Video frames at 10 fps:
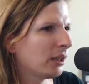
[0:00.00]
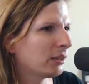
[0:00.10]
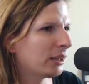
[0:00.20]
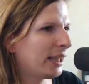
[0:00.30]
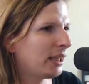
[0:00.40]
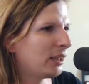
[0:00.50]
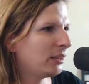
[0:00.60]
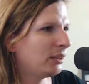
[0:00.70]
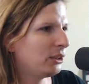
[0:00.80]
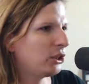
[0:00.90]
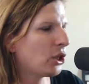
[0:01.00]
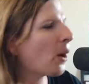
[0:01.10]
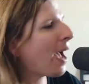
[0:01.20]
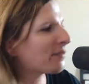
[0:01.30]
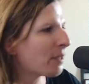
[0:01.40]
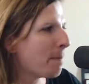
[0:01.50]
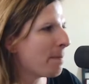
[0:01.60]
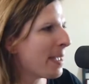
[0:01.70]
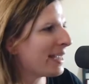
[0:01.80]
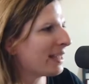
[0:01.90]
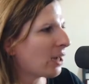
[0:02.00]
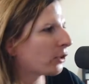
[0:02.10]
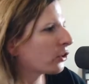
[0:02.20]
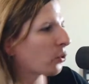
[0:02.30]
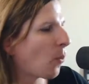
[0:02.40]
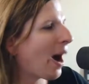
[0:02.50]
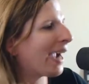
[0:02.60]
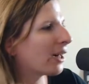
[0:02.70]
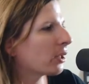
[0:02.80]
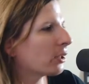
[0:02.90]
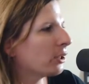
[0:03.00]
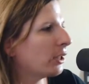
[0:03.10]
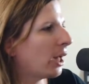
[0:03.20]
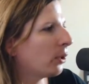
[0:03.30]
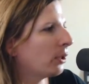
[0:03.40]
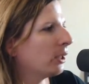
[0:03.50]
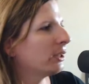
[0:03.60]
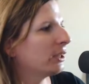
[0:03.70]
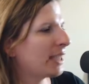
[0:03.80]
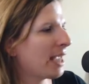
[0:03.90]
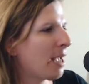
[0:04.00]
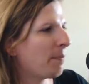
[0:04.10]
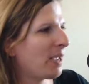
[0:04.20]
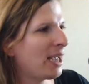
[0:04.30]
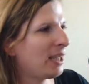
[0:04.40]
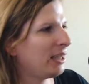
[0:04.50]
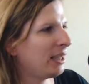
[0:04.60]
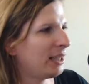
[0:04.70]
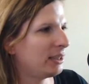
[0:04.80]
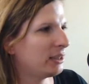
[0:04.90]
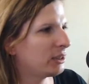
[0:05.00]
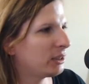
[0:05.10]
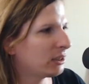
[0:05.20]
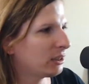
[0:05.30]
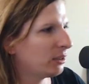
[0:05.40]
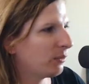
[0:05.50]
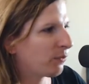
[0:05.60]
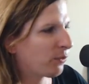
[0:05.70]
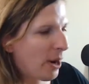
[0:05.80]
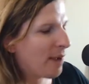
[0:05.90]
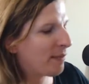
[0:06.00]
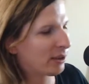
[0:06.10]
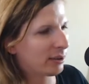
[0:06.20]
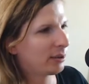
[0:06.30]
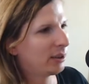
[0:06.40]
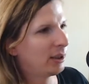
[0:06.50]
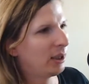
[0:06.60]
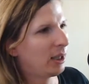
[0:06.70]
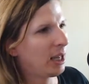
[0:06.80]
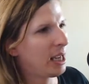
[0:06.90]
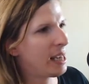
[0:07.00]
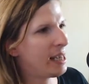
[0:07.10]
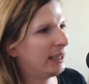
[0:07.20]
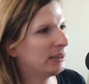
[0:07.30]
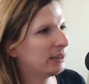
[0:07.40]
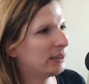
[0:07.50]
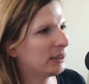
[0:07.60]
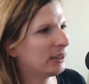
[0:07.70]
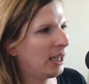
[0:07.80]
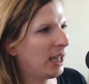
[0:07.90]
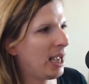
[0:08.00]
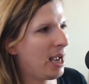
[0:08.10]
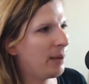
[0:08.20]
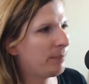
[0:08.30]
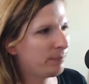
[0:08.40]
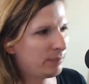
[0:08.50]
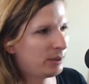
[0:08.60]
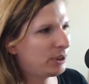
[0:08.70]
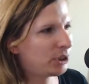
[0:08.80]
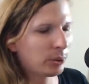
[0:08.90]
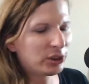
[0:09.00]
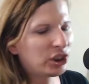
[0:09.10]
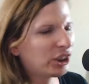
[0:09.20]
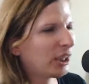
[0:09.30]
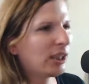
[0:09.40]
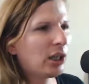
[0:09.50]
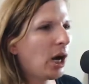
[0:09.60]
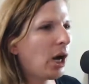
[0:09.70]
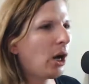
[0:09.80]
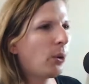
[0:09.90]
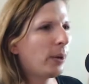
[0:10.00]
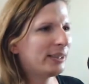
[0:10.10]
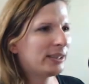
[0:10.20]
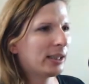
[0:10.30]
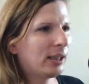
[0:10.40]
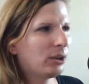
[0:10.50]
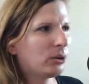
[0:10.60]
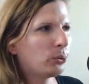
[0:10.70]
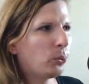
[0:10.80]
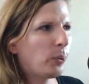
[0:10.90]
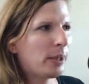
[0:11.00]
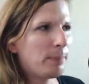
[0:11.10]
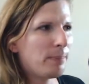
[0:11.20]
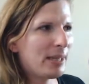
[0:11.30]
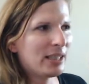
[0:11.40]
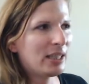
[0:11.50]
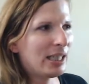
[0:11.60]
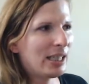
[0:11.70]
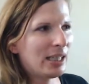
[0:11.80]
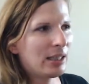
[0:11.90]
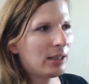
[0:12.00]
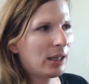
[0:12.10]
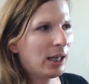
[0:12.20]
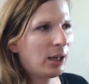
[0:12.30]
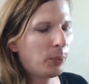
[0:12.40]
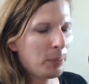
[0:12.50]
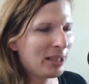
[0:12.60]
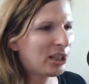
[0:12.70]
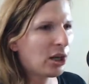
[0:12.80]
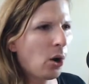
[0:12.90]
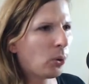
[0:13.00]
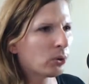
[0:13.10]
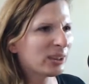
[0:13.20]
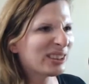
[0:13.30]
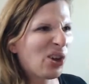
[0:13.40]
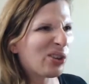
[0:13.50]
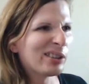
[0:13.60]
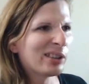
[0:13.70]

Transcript: like you don't have to make it under the wire. You know, this campaign is forever, and So it's just gonna go until we meet the goal. That's all.